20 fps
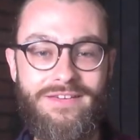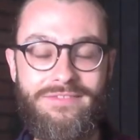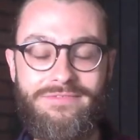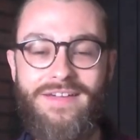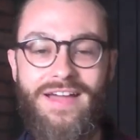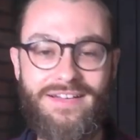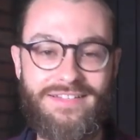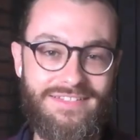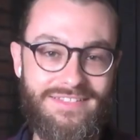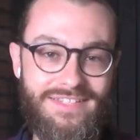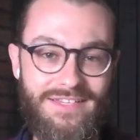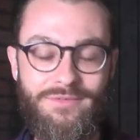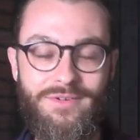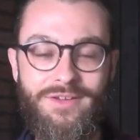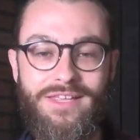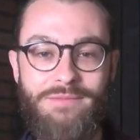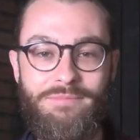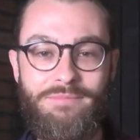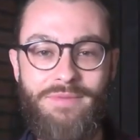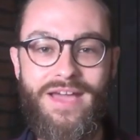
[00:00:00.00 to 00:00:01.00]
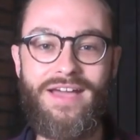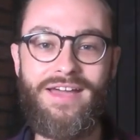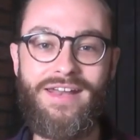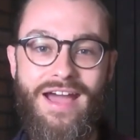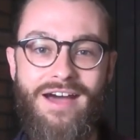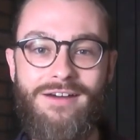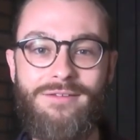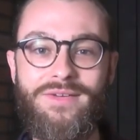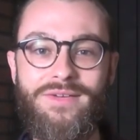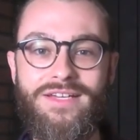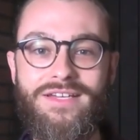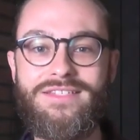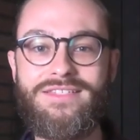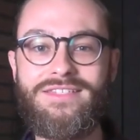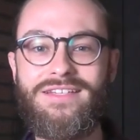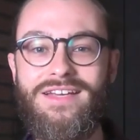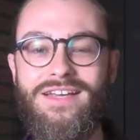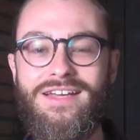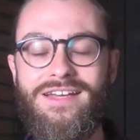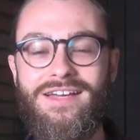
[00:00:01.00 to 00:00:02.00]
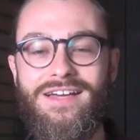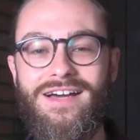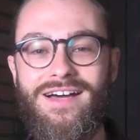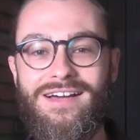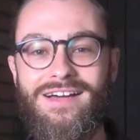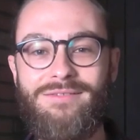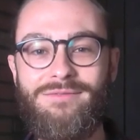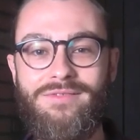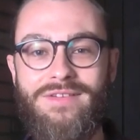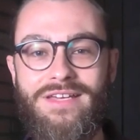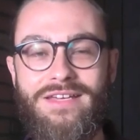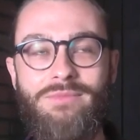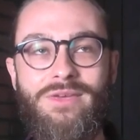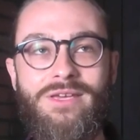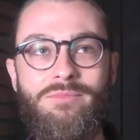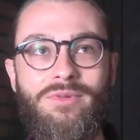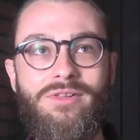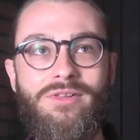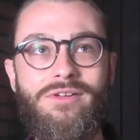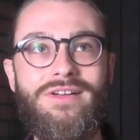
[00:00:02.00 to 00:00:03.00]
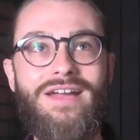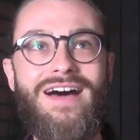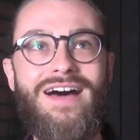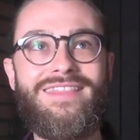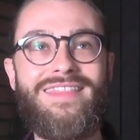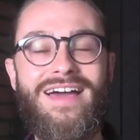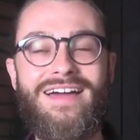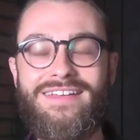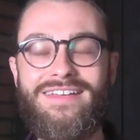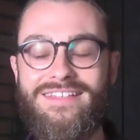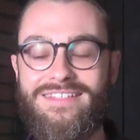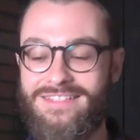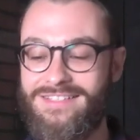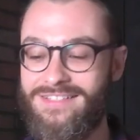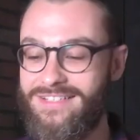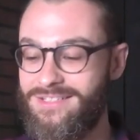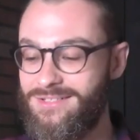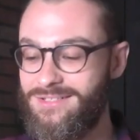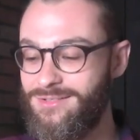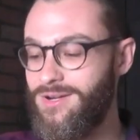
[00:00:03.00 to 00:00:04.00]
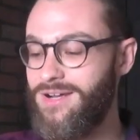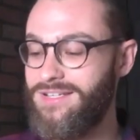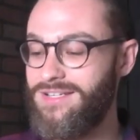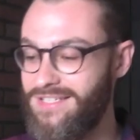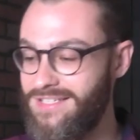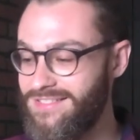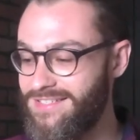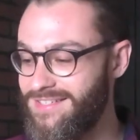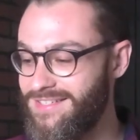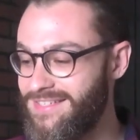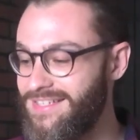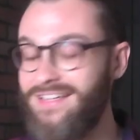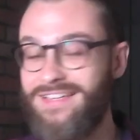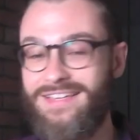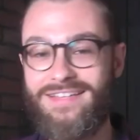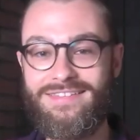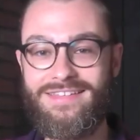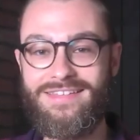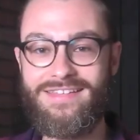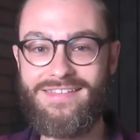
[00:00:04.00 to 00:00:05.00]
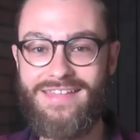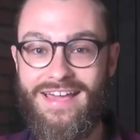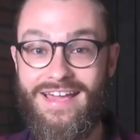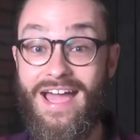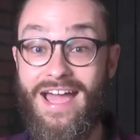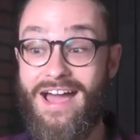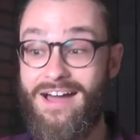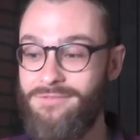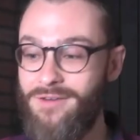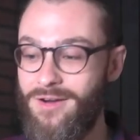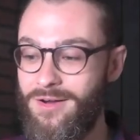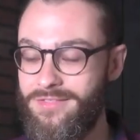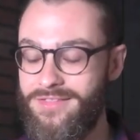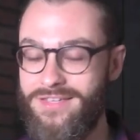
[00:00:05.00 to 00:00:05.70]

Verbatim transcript: effect it didn't really pan out because uh, people are not that easily tricked into thinking that they have all